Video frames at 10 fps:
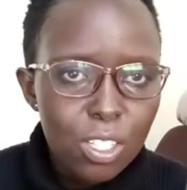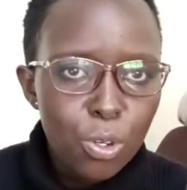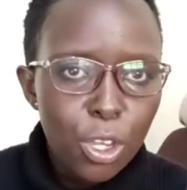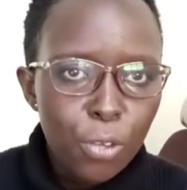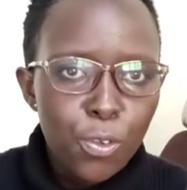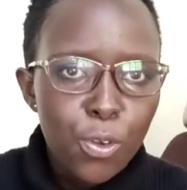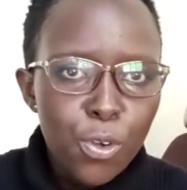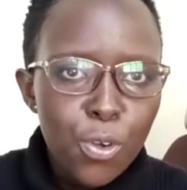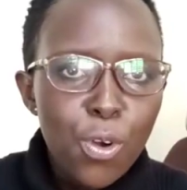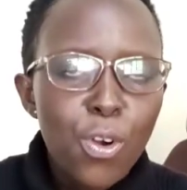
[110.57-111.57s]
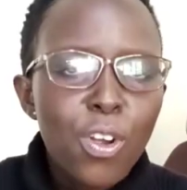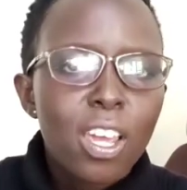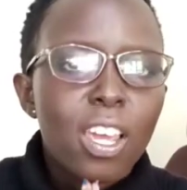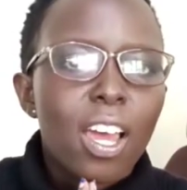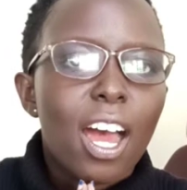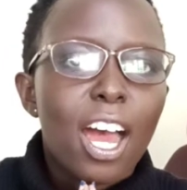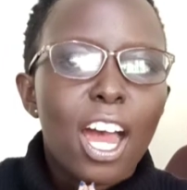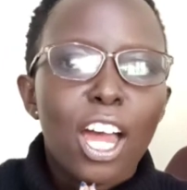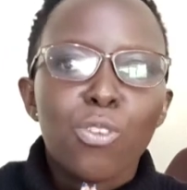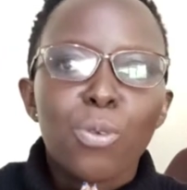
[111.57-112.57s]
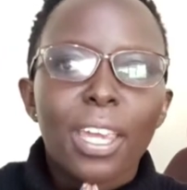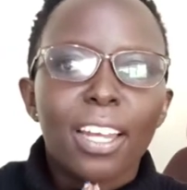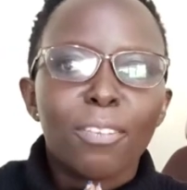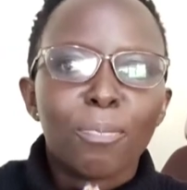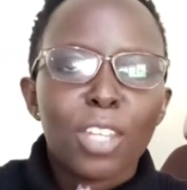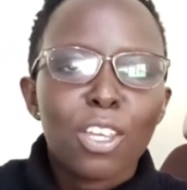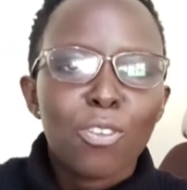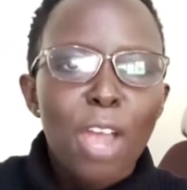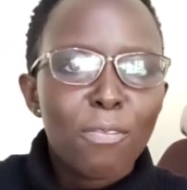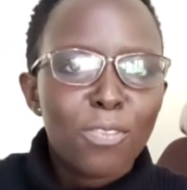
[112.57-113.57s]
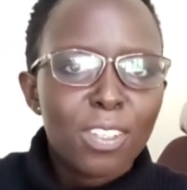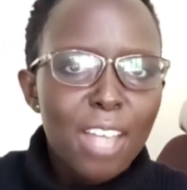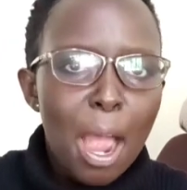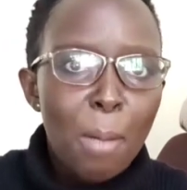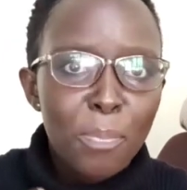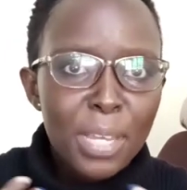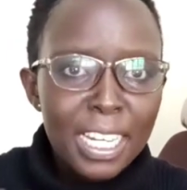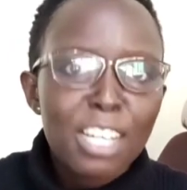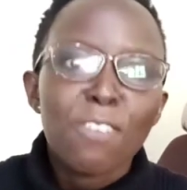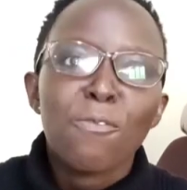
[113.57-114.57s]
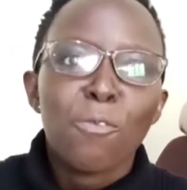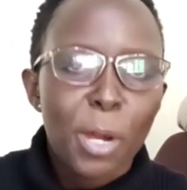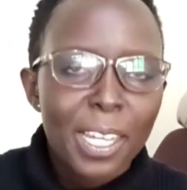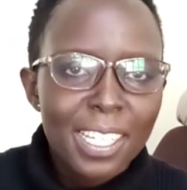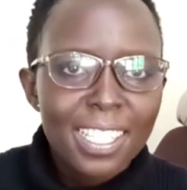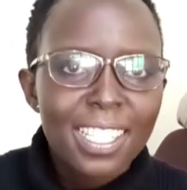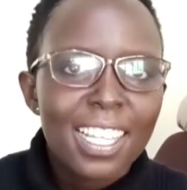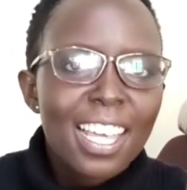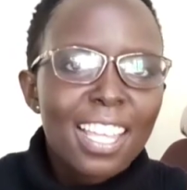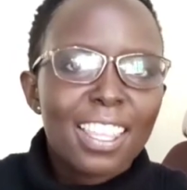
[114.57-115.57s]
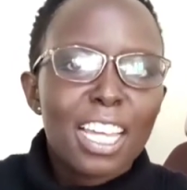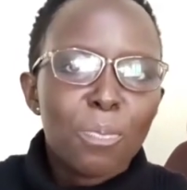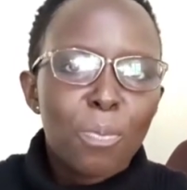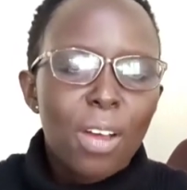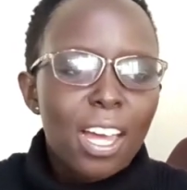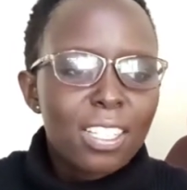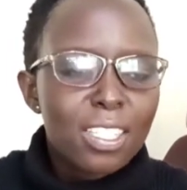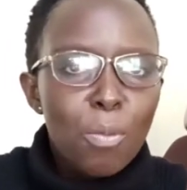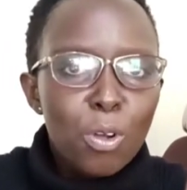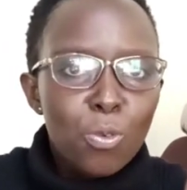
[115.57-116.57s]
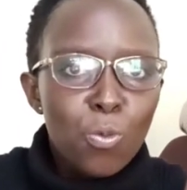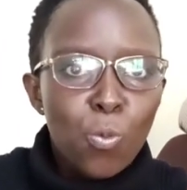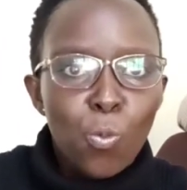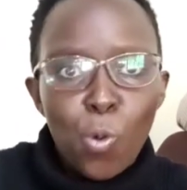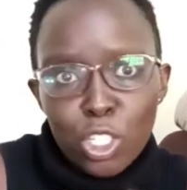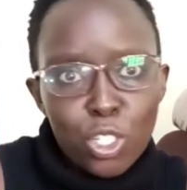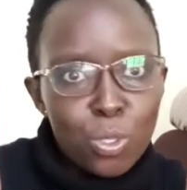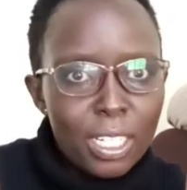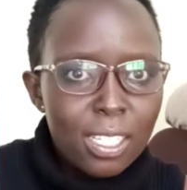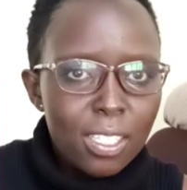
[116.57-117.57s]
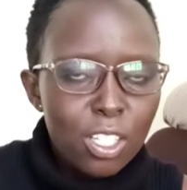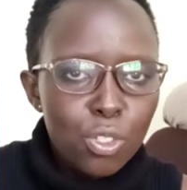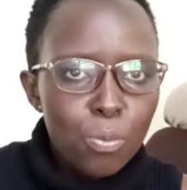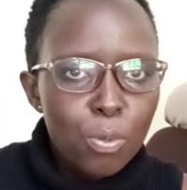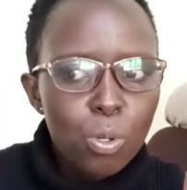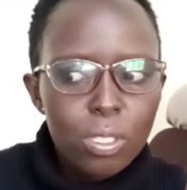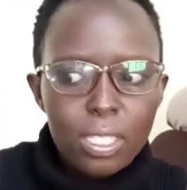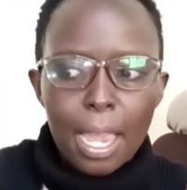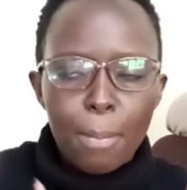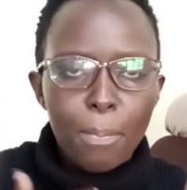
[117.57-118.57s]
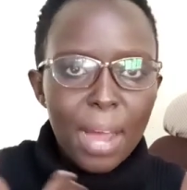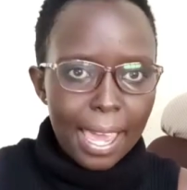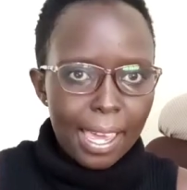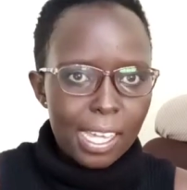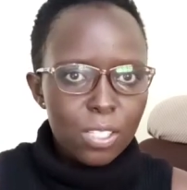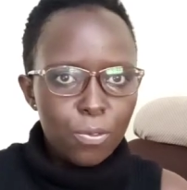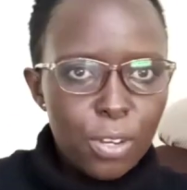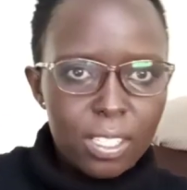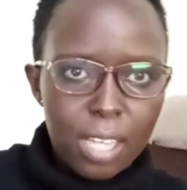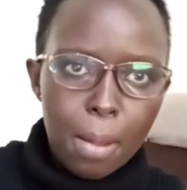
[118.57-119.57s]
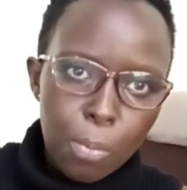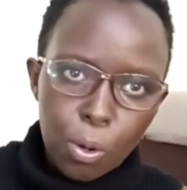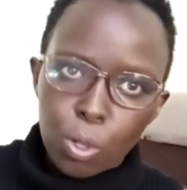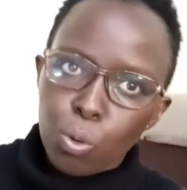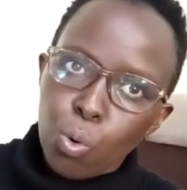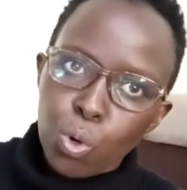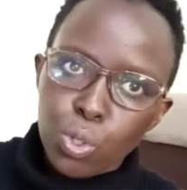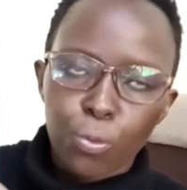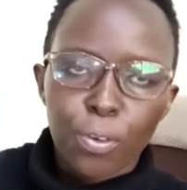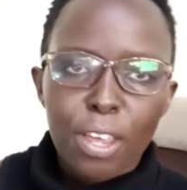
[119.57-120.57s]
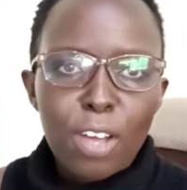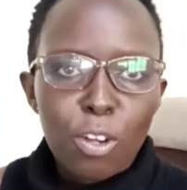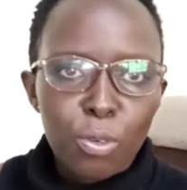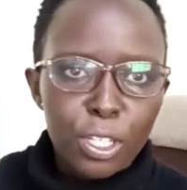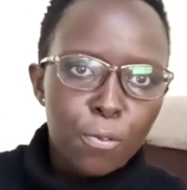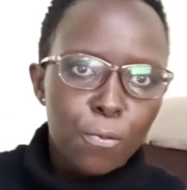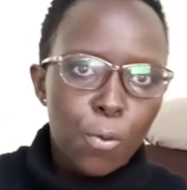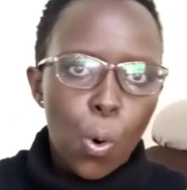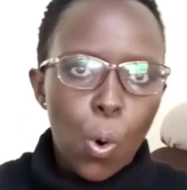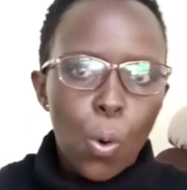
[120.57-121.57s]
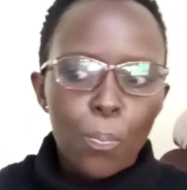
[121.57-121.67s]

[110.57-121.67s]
So if you know you have this appealing voice that someone would want to listen to, because there are buyers, for example, who go to Fiverr looking for